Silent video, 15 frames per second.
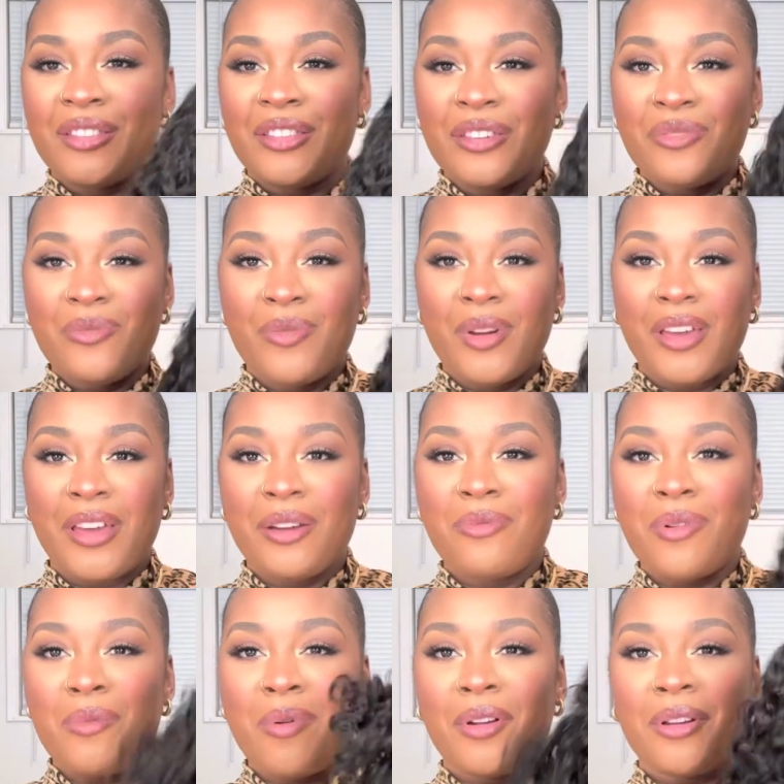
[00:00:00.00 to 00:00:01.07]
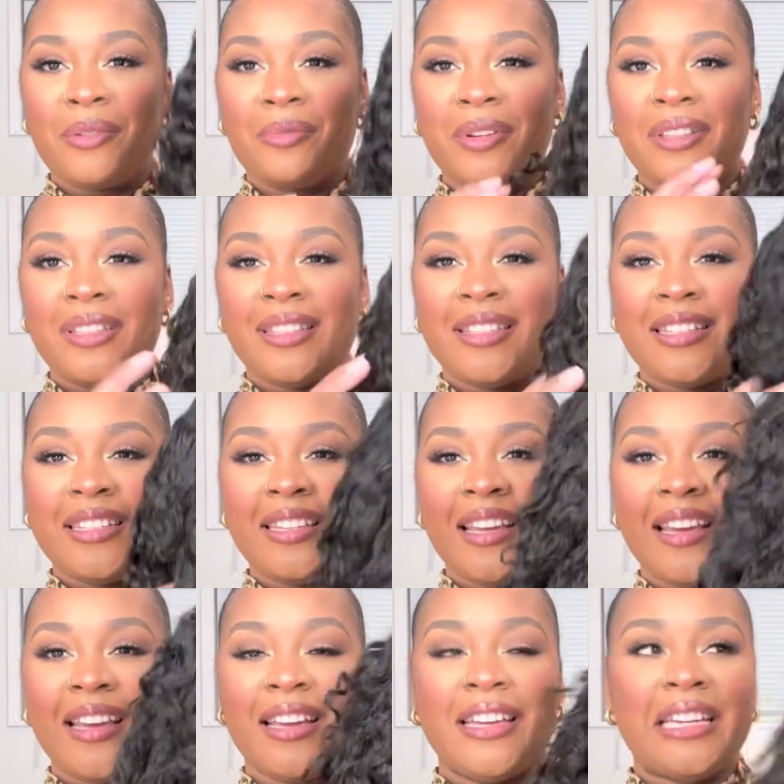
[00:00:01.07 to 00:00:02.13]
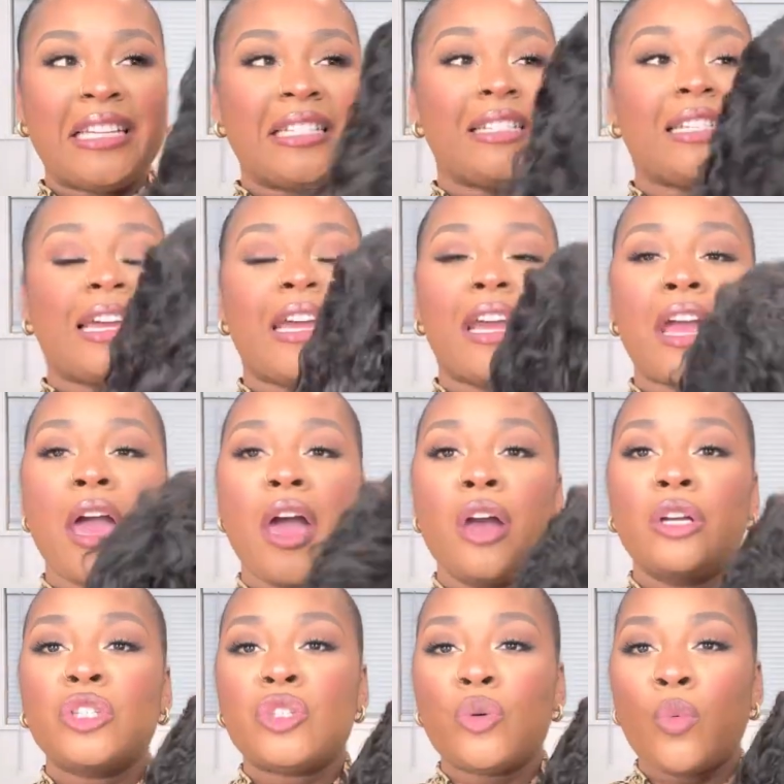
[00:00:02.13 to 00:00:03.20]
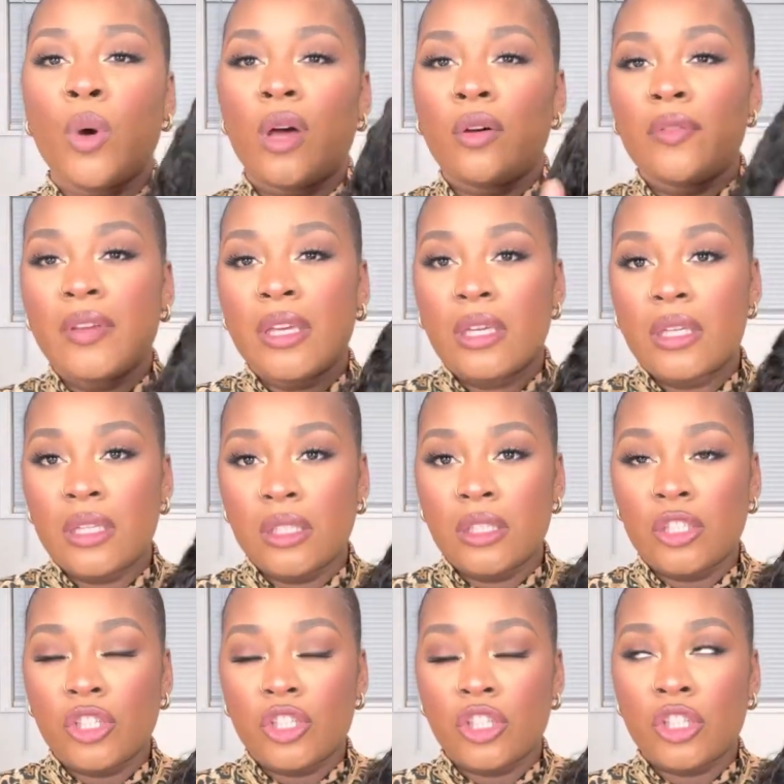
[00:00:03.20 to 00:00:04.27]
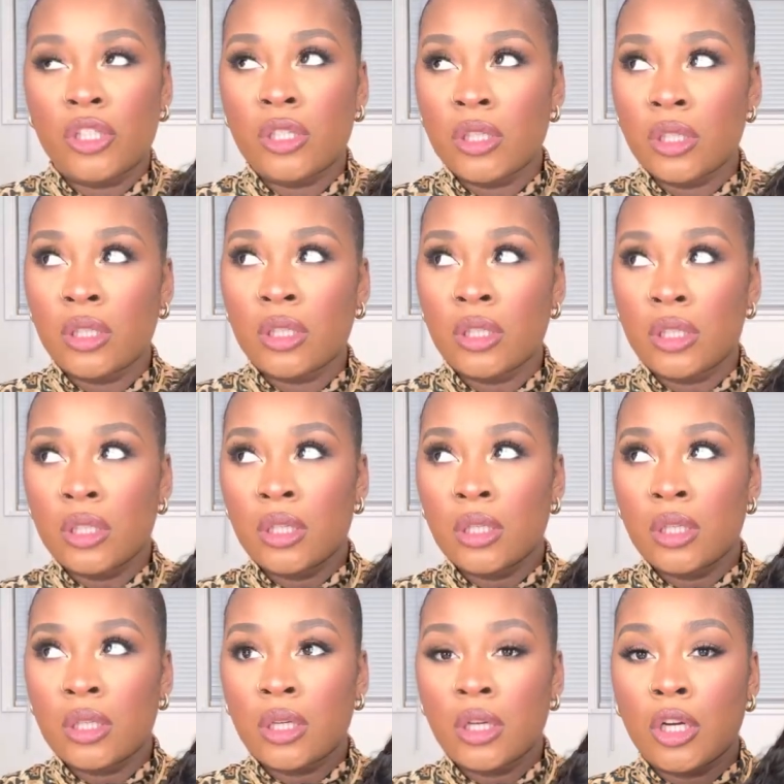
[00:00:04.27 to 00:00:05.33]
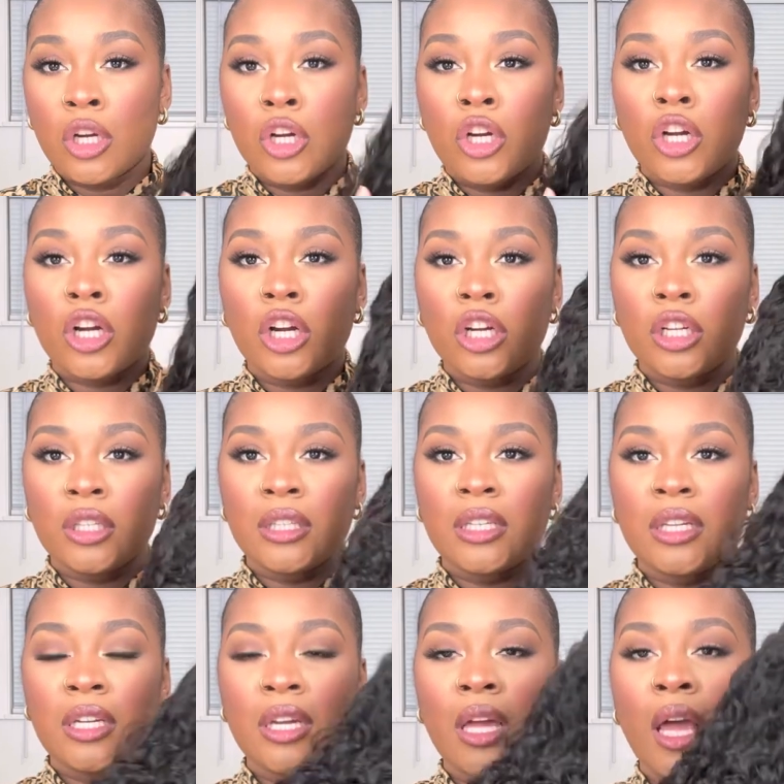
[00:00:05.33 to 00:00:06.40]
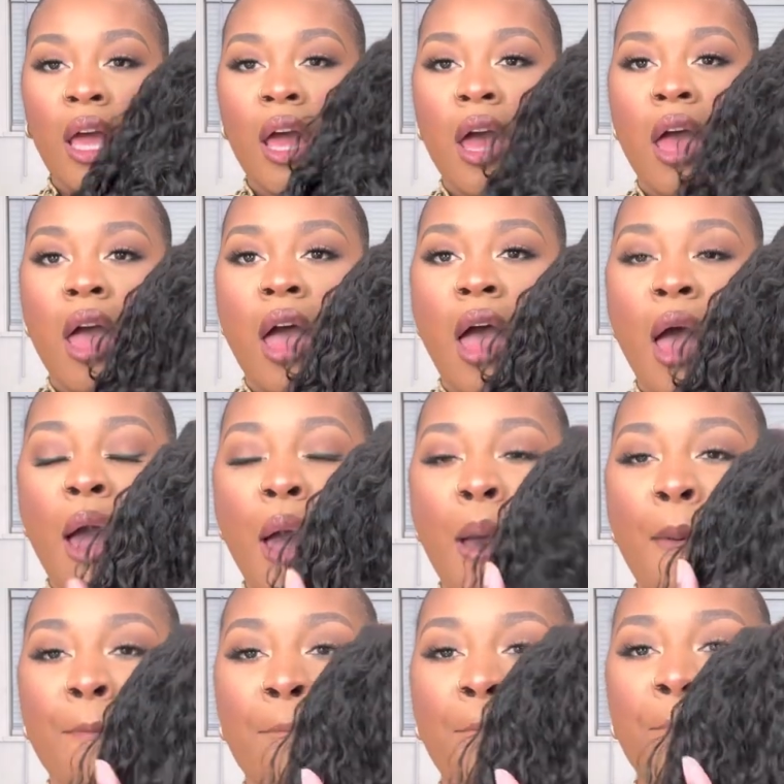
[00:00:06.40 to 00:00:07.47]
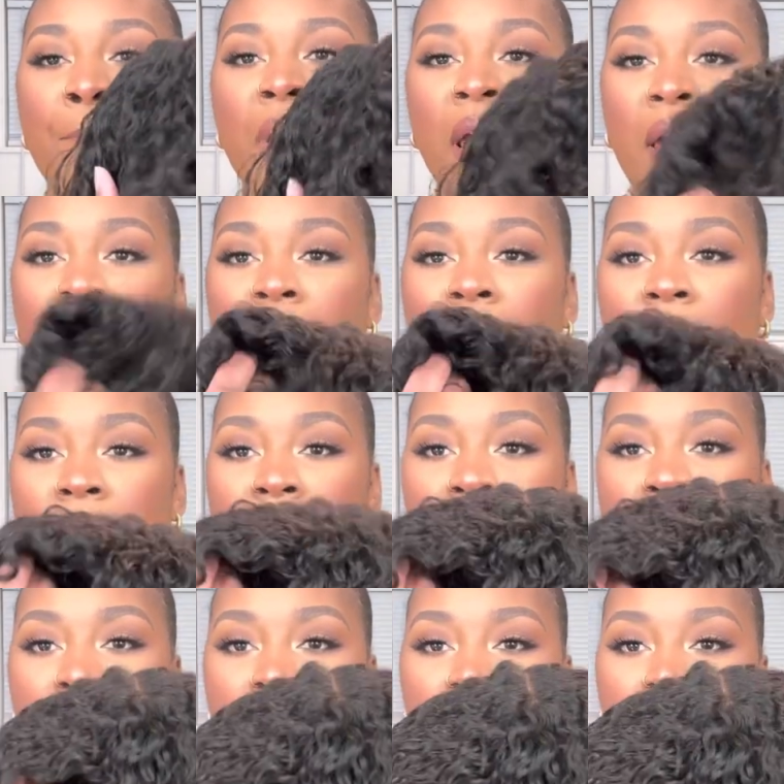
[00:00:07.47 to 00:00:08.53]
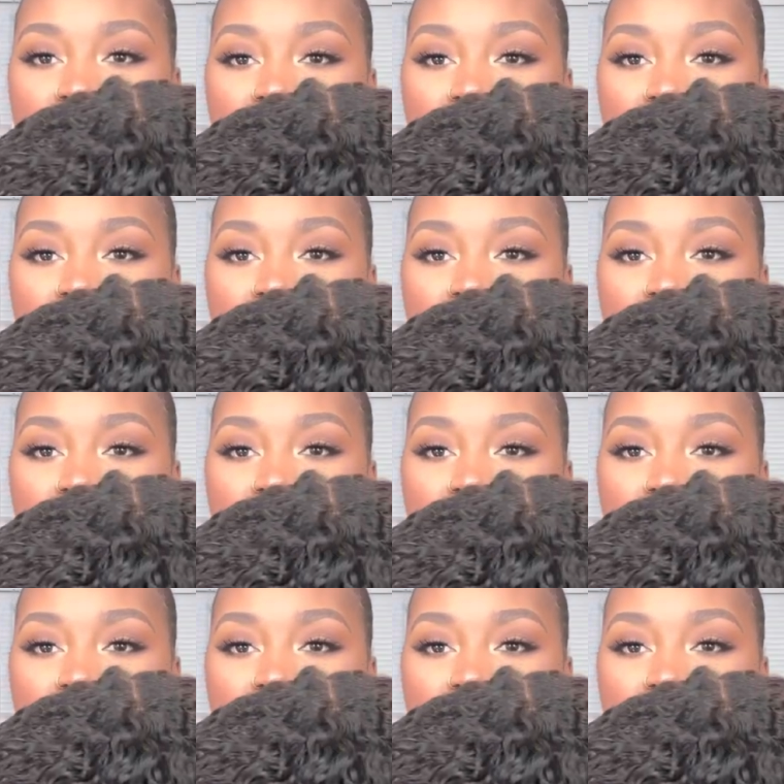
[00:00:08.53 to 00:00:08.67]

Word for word: the wig we're working with today is a 12-inch curly bangs,